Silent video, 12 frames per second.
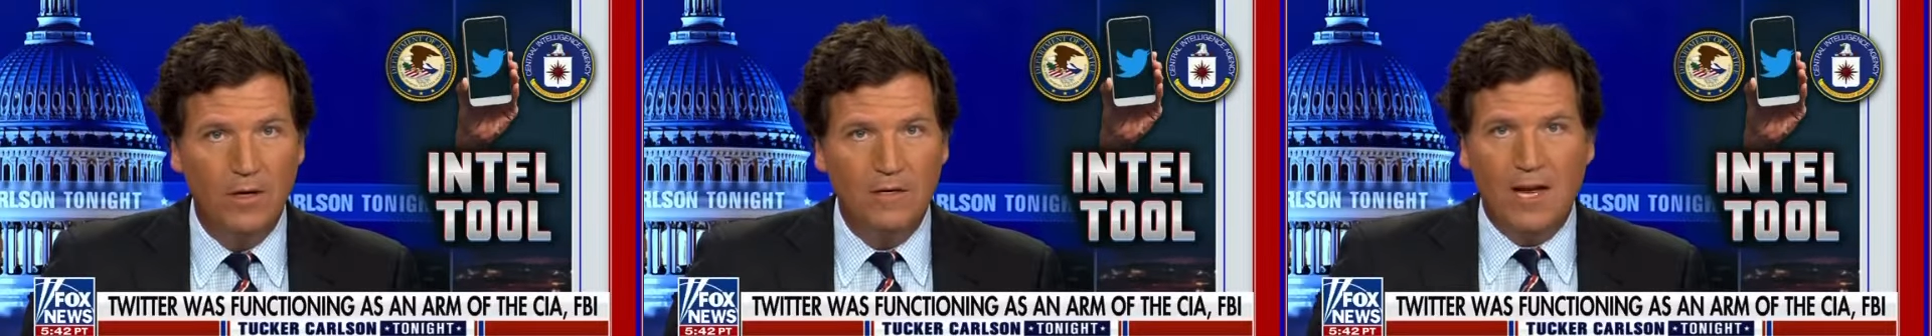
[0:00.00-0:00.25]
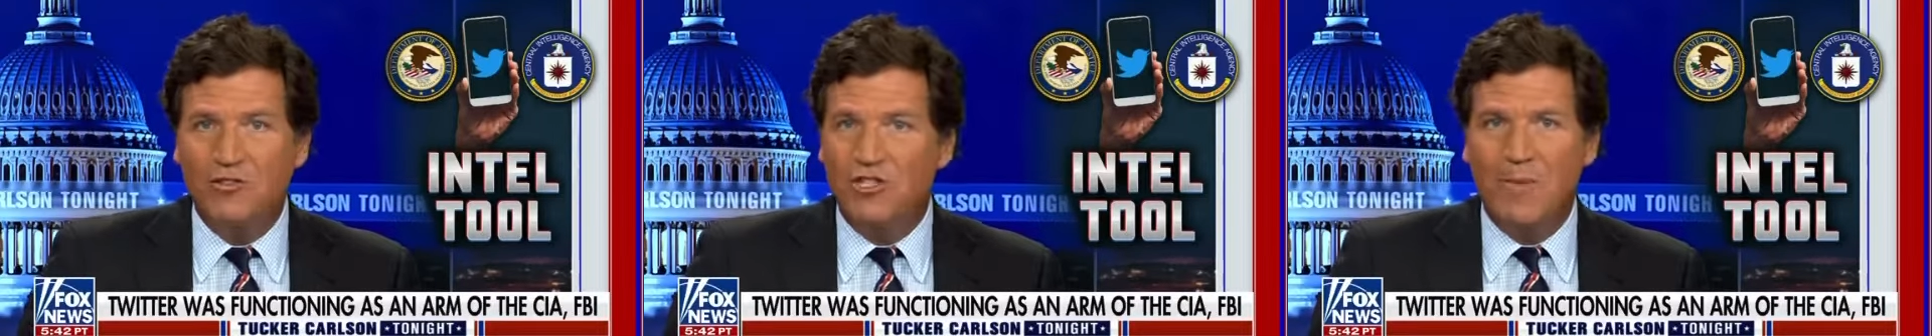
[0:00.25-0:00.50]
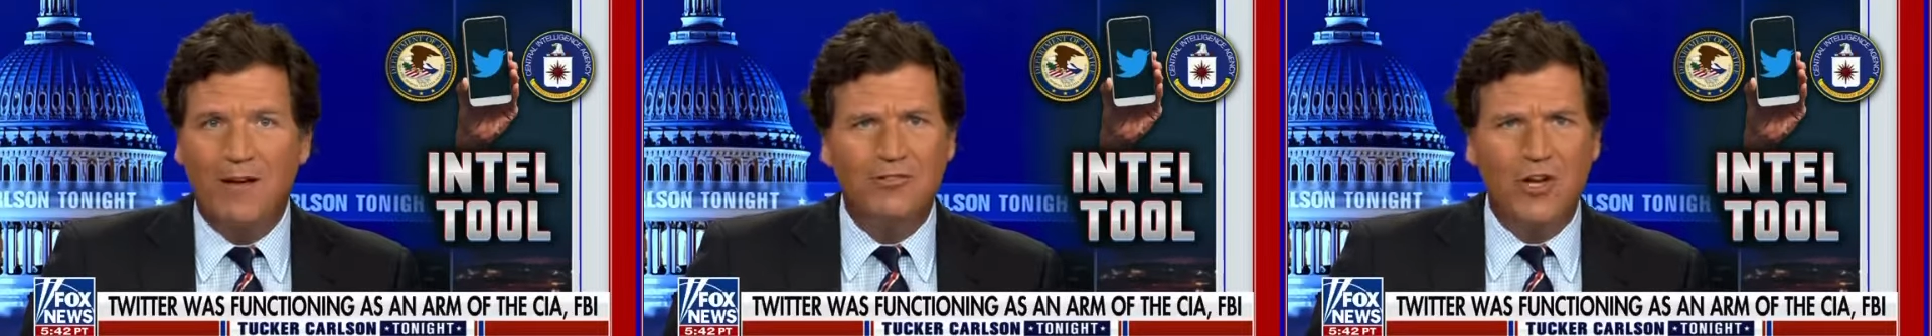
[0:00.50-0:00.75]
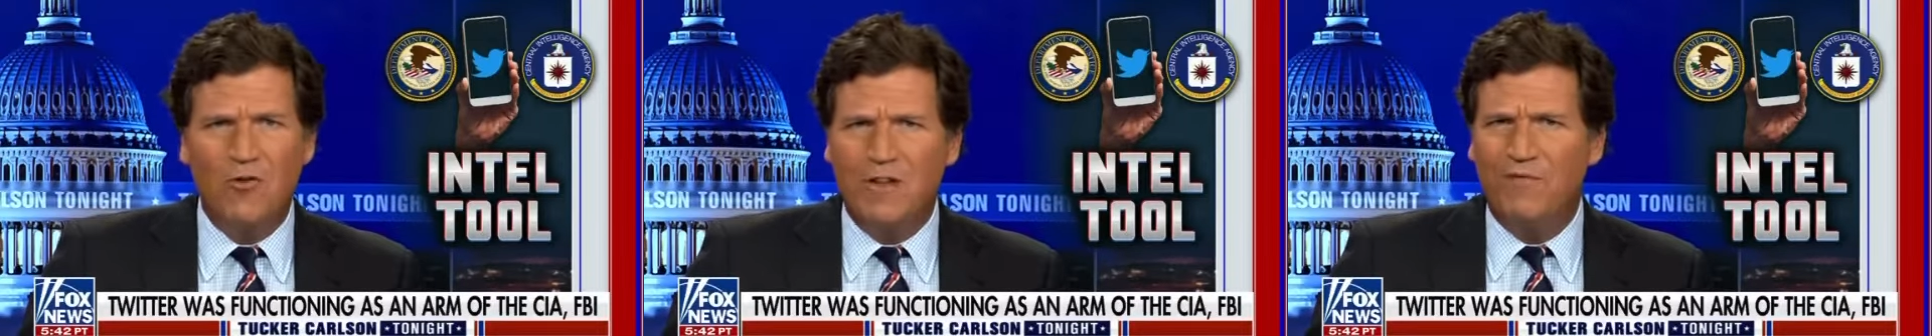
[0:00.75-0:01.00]
Not just about
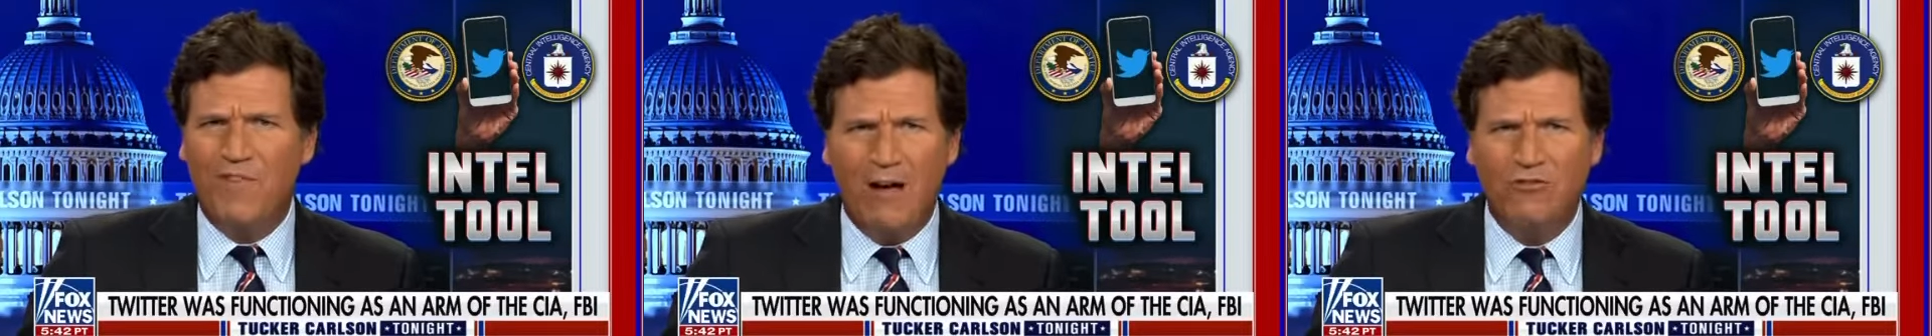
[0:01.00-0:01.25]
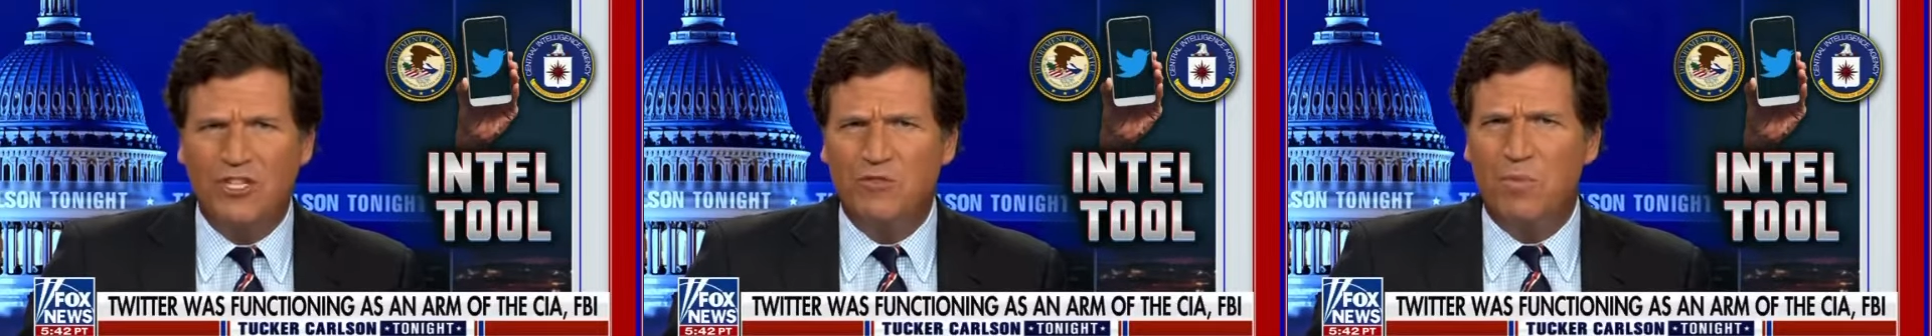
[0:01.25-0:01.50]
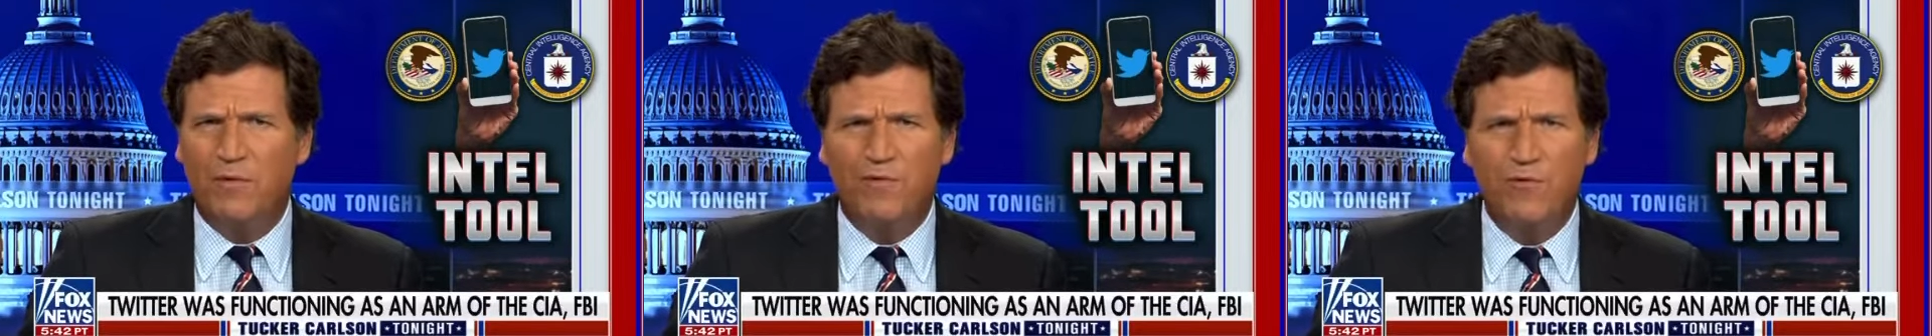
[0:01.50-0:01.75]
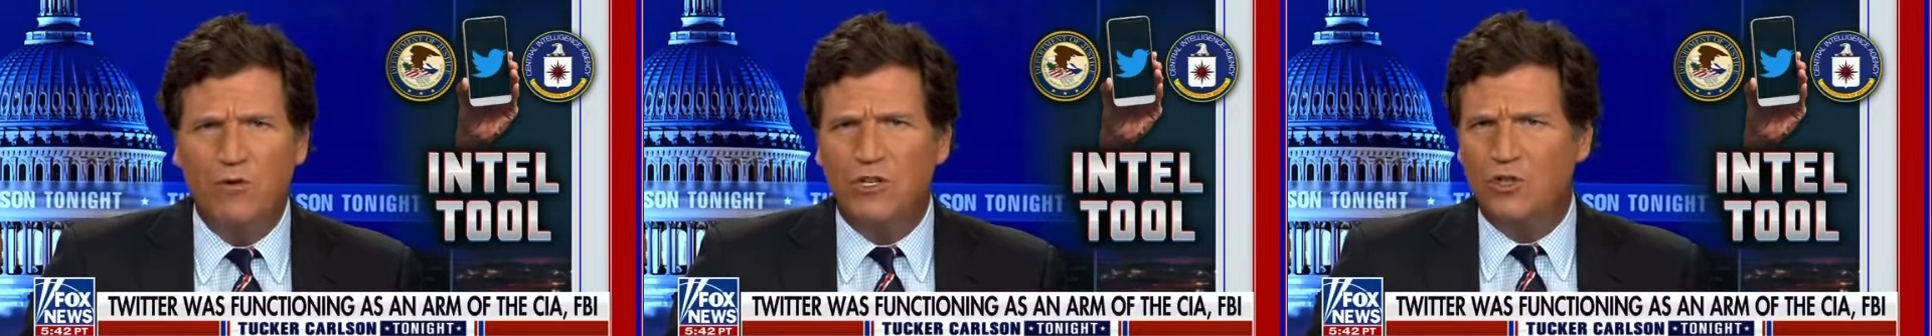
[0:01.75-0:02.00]
Tony Fauci's
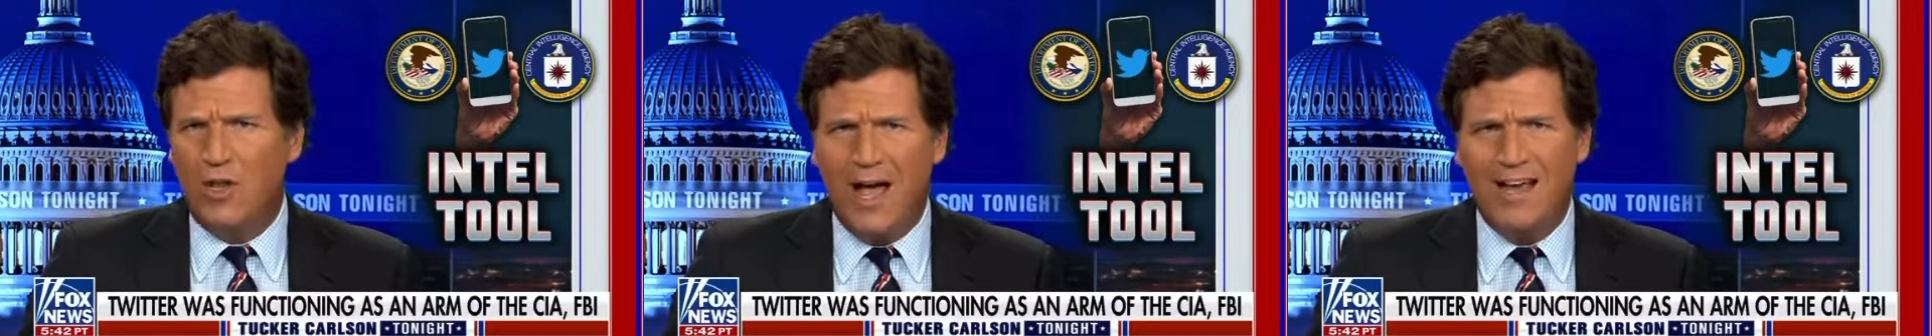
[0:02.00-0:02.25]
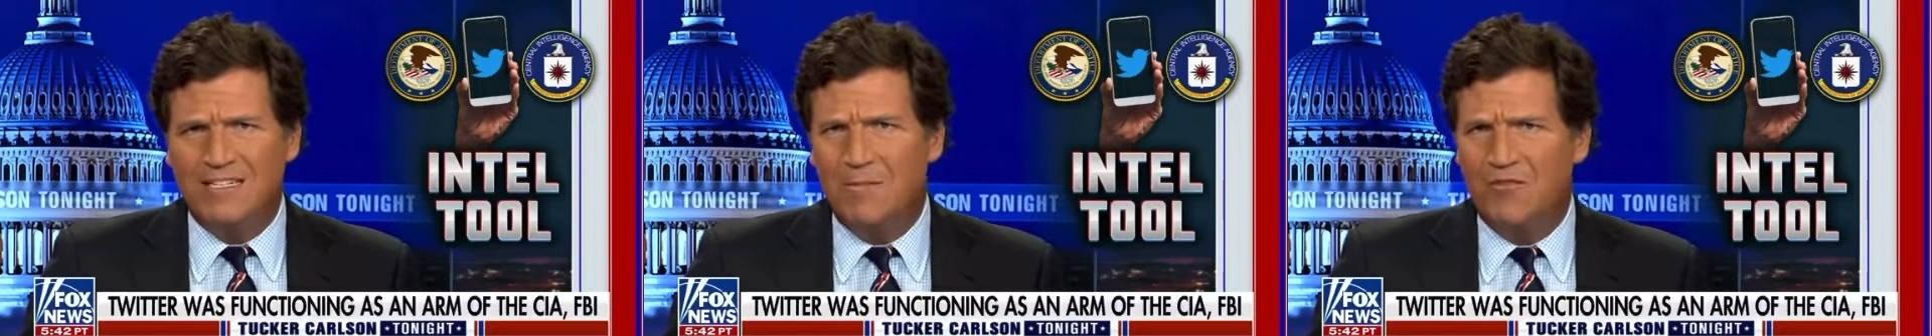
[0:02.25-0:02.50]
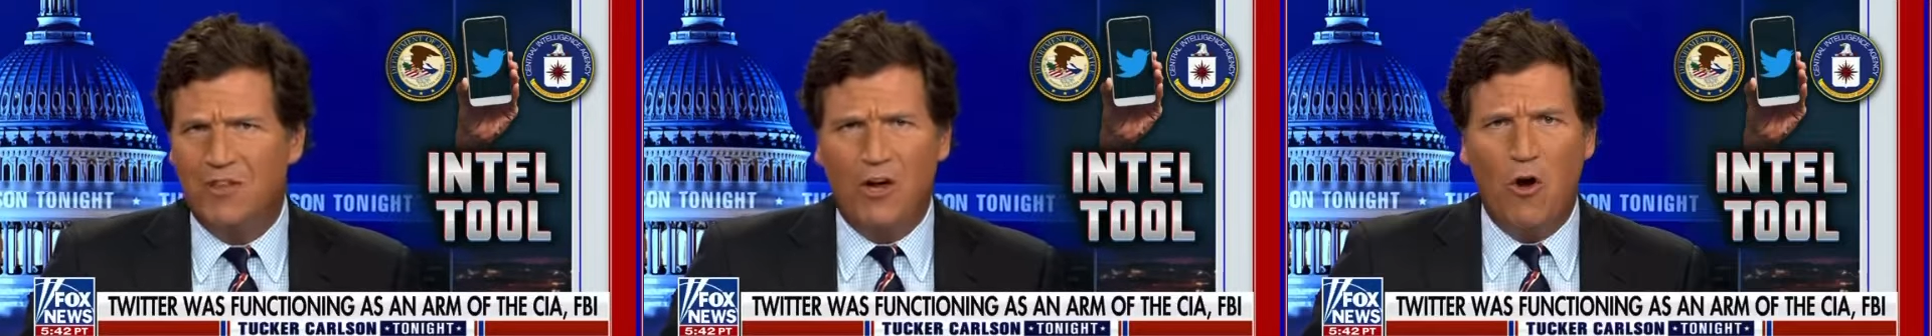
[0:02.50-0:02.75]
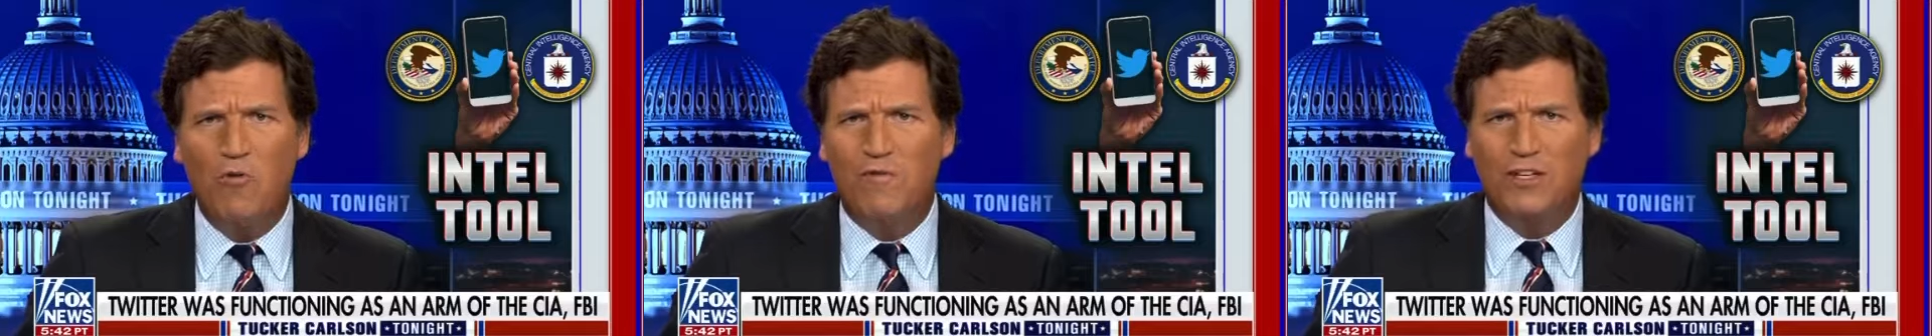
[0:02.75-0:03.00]
buffoonish lies about the
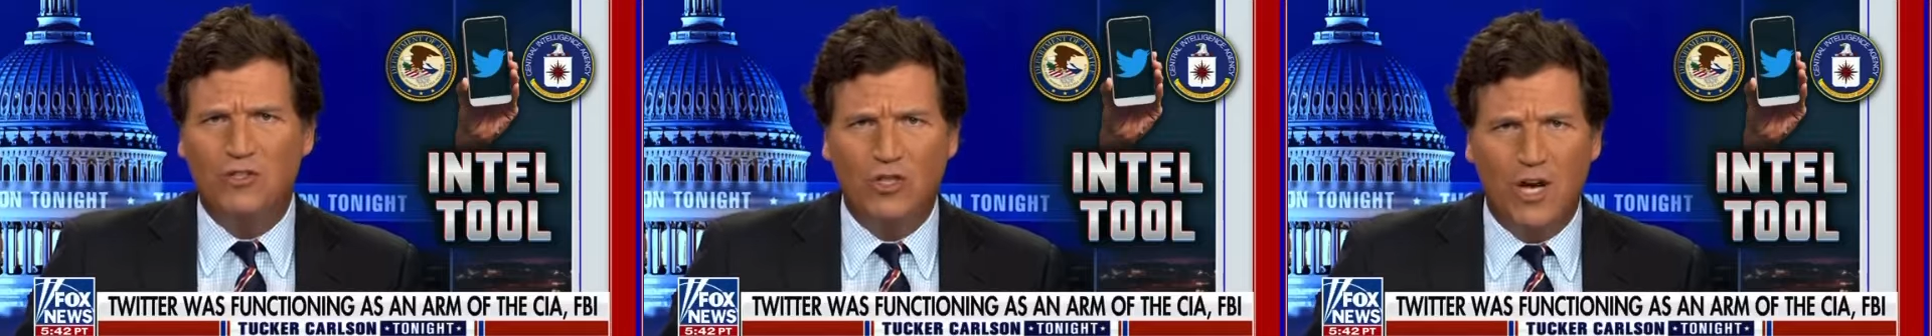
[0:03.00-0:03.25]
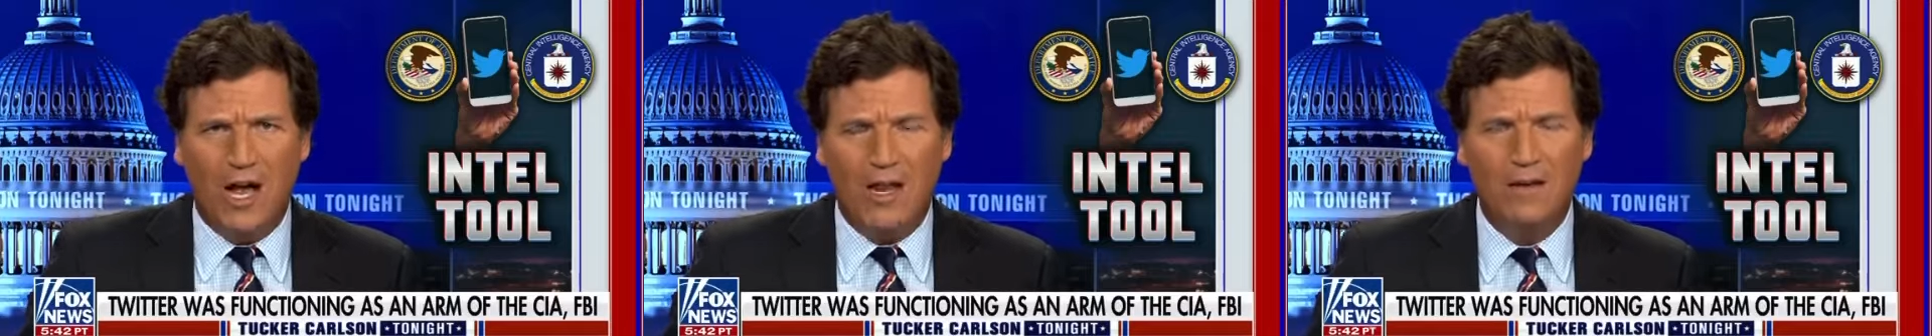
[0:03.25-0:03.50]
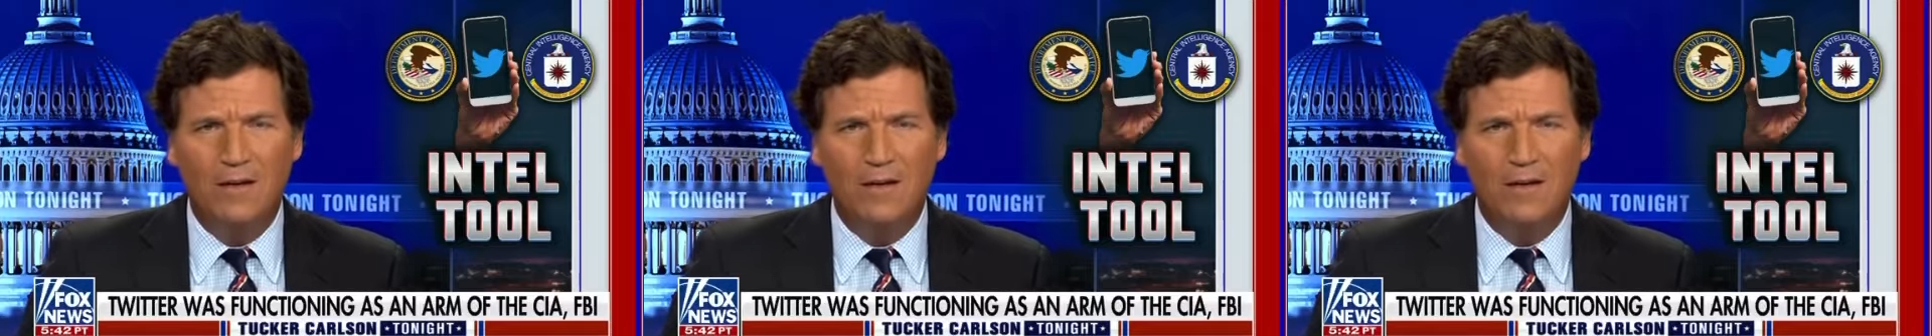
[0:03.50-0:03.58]
COVID shot.